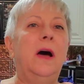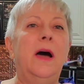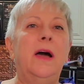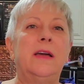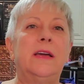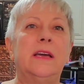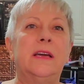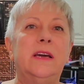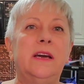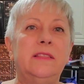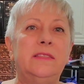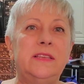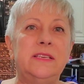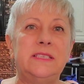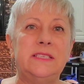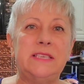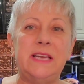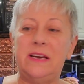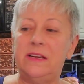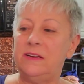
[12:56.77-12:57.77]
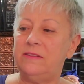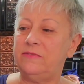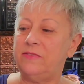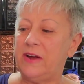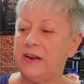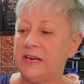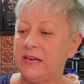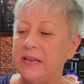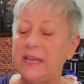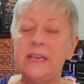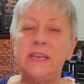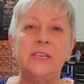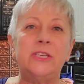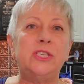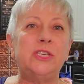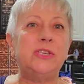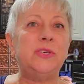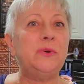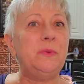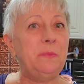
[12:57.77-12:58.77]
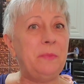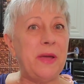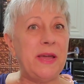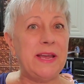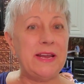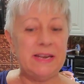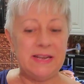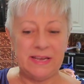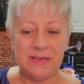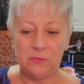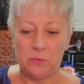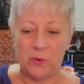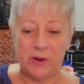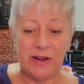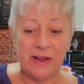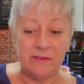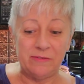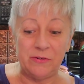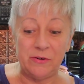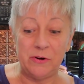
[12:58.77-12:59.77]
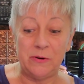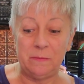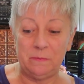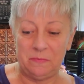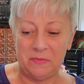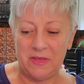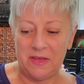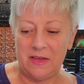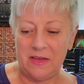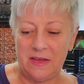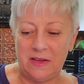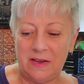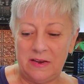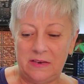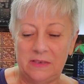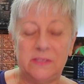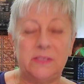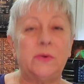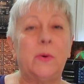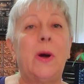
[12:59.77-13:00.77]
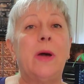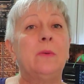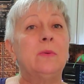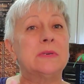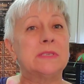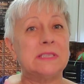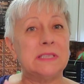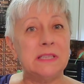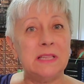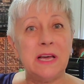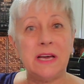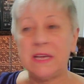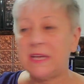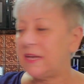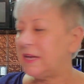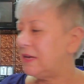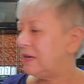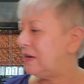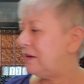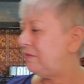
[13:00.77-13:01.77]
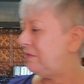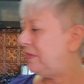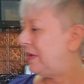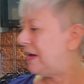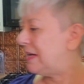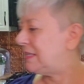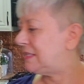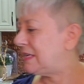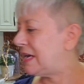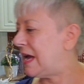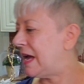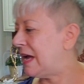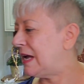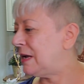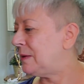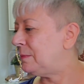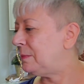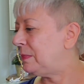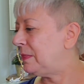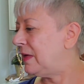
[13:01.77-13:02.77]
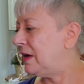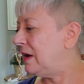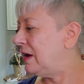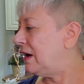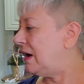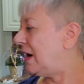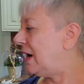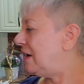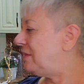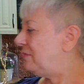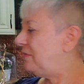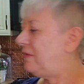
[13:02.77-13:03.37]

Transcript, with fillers: I could cut this down if I needed to, paint it, whatever. So I was lucky enough that day, I